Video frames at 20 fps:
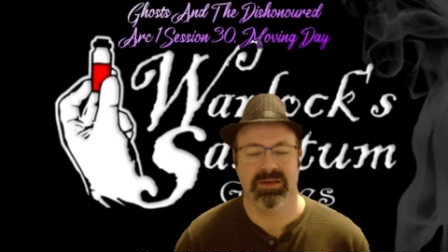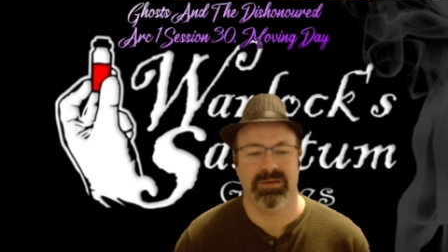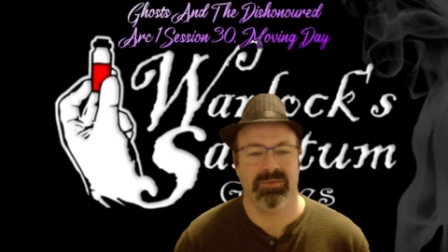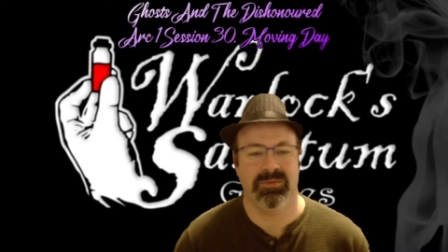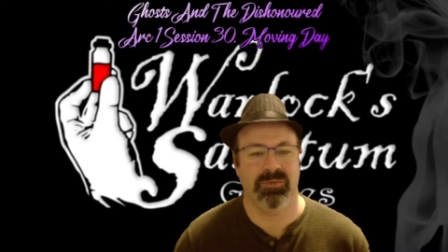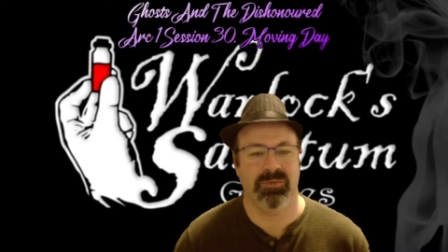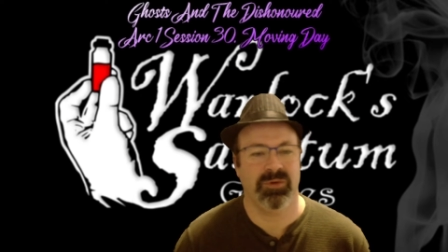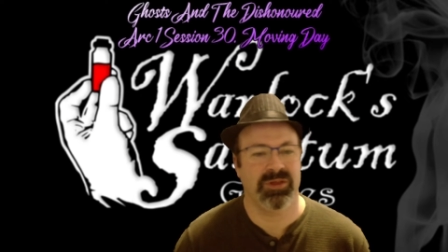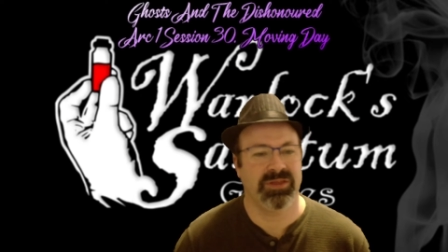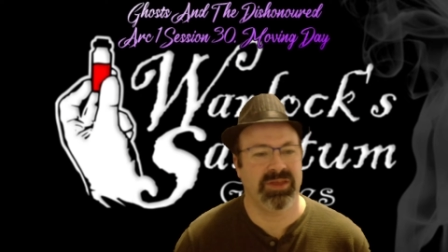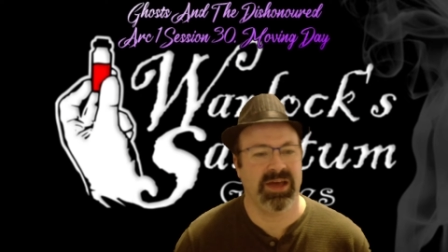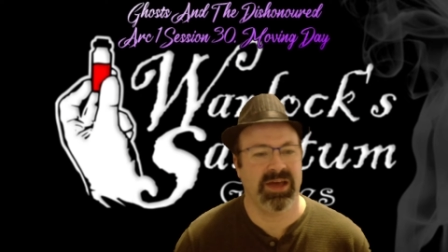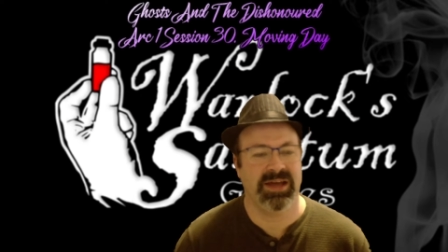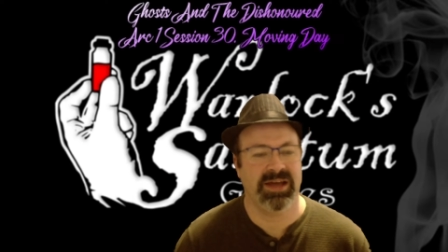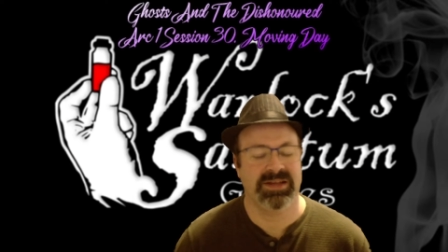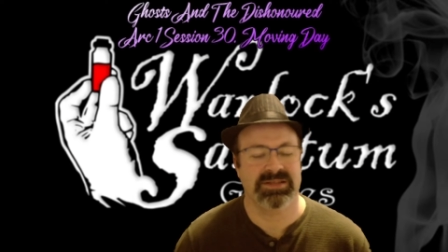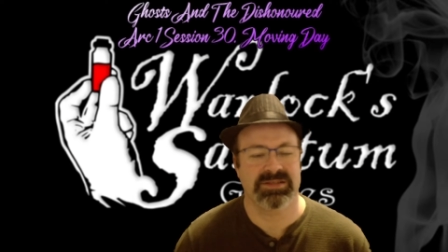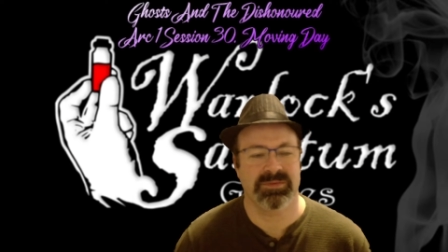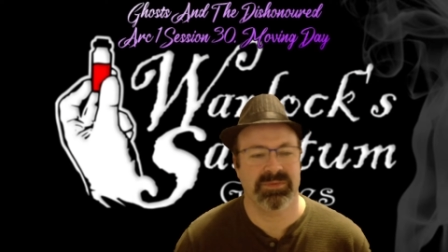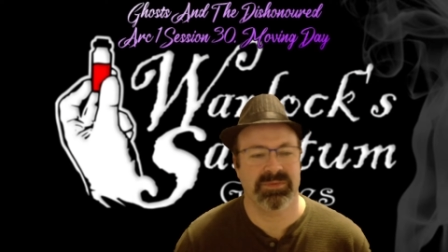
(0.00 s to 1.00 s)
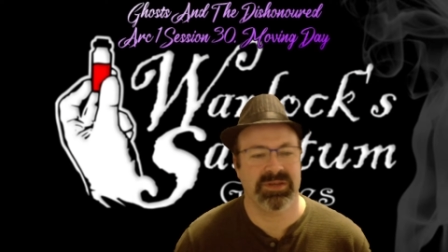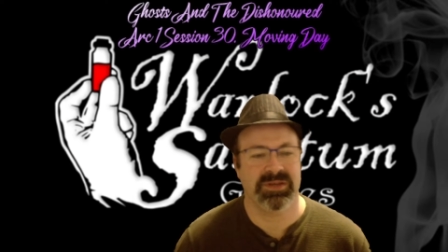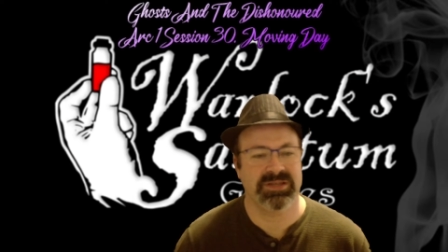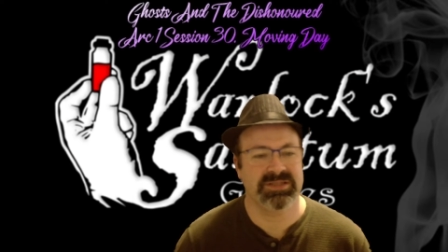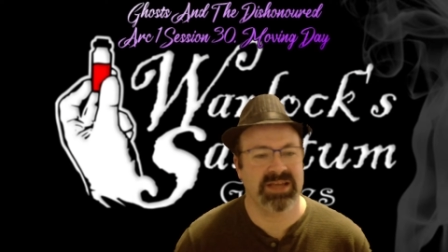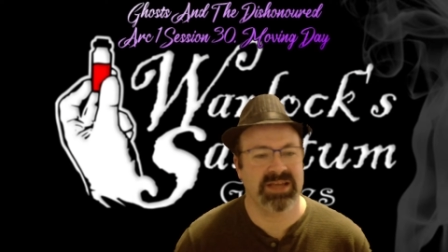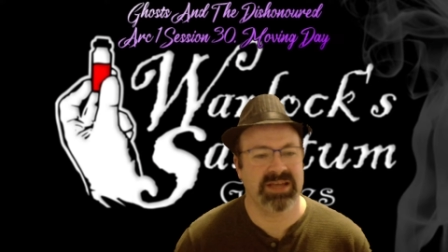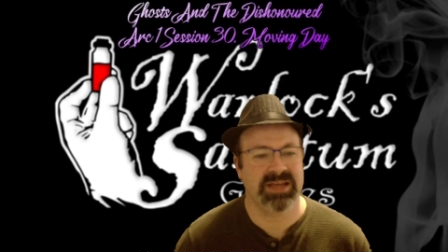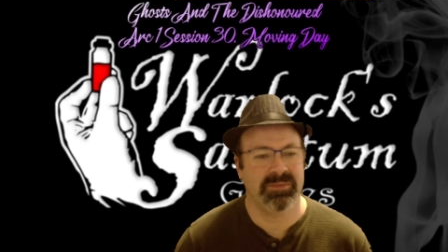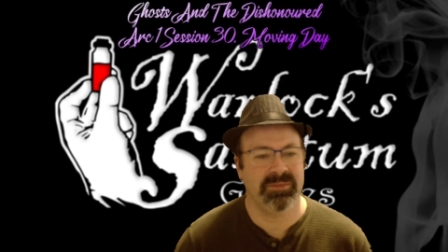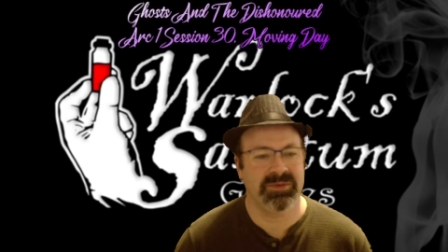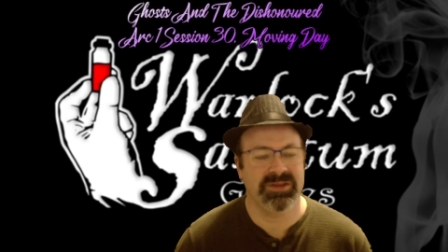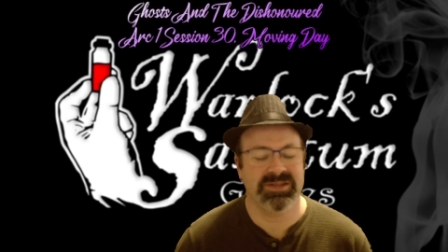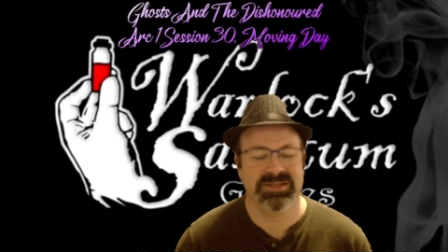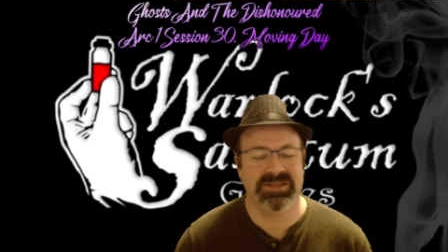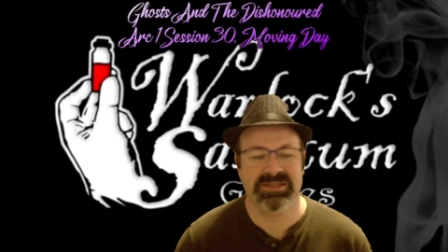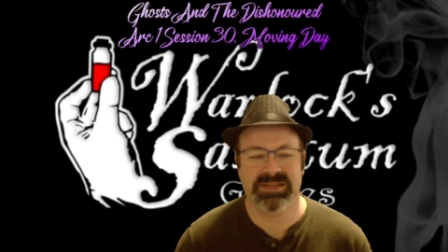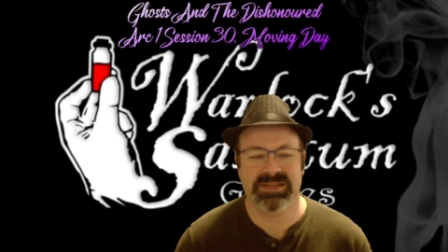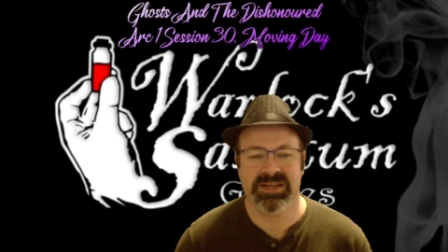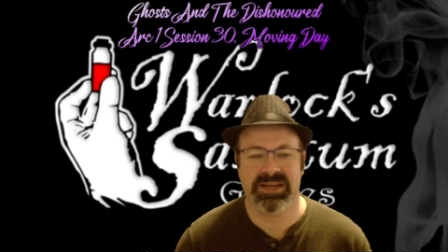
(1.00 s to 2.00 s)
With that, some things that happen in the
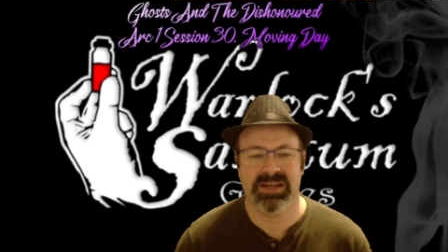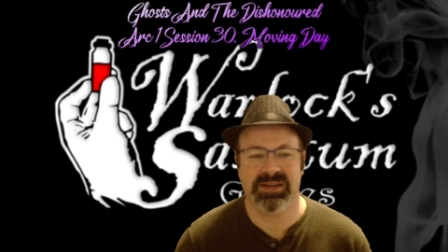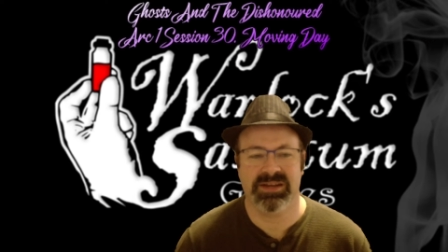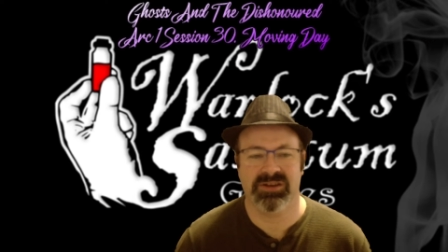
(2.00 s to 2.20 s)
city.